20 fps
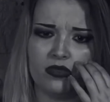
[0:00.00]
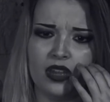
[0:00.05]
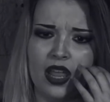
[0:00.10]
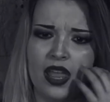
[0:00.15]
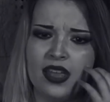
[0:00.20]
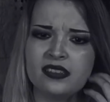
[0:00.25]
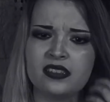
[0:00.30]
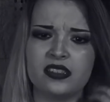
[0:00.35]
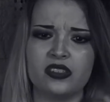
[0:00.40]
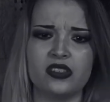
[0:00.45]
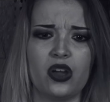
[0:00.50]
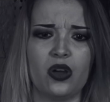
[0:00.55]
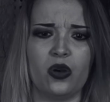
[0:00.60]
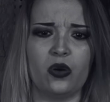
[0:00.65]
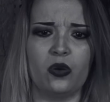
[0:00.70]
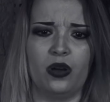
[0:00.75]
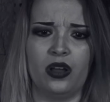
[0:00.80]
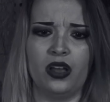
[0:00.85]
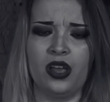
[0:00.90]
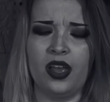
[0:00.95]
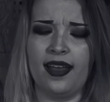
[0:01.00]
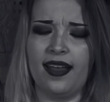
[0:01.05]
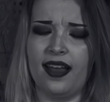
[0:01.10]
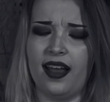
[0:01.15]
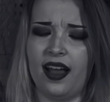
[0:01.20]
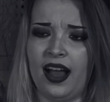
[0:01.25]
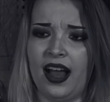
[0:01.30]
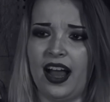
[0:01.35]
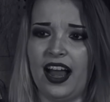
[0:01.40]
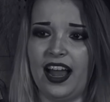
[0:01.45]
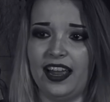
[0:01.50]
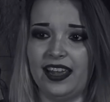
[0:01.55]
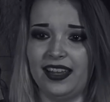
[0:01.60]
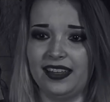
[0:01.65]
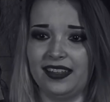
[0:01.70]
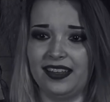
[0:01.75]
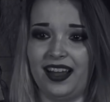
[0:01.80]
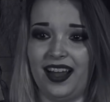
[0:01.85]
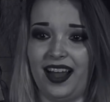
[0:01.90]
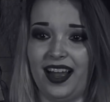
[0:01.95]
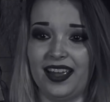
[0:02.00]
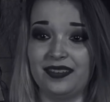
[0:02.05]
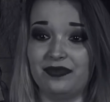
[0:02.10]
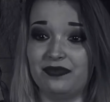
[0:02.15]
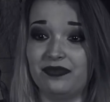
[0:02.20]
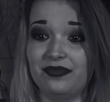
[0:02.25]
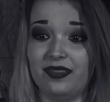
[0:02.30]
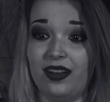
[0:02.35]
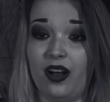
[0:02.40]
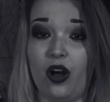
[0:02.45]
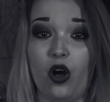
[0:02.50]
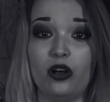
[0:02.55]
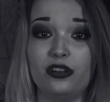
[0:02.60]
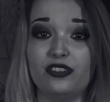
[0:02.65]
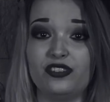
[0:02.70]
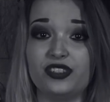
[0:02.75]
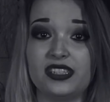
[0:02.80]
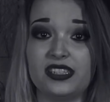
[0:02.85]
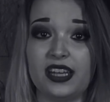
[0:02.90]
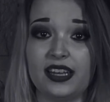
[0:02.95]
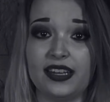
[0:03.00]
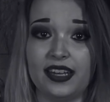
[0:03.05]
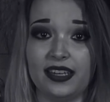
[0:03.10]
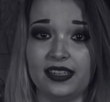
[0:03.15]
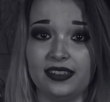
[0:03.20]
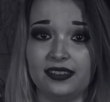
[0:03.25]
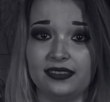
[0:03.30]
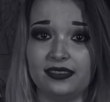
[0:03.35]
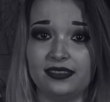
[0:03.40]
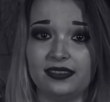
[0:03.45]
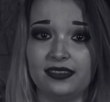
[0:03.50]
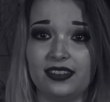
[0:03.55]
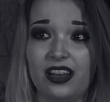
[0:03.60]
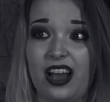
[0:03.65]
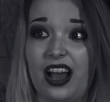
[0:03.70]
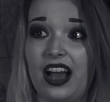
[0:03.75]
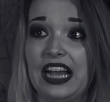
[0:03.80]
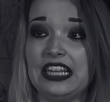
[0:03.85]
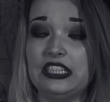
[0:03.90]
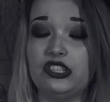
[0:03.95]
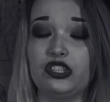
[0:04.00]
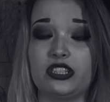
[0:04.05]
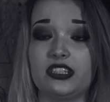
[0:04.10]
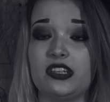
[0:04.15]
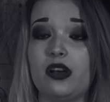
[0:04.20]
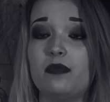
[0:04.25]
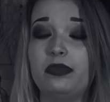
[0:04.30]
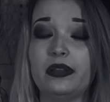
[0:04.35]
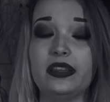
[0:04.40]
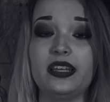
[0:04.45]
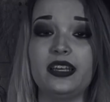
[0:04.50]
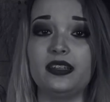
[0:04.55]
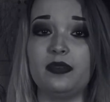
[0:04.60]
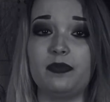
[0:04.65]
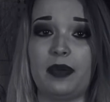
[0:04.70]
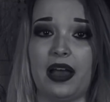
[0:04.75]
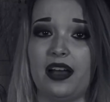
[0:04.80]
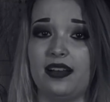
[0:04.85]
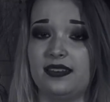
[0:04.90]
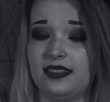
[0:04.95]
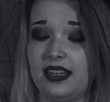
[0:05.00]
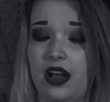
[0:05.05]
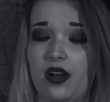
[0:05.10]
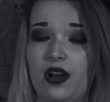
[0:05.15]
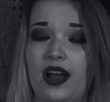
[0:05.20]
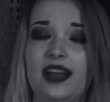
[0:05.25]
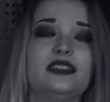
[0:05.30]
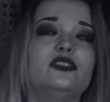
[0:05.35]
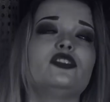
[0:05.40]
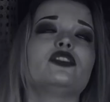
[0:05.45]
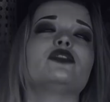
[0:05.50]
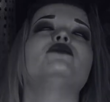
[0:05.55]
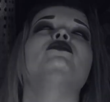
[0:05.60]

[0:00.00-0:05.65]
And so I, I, all of a sudden, I just completely pass out. I just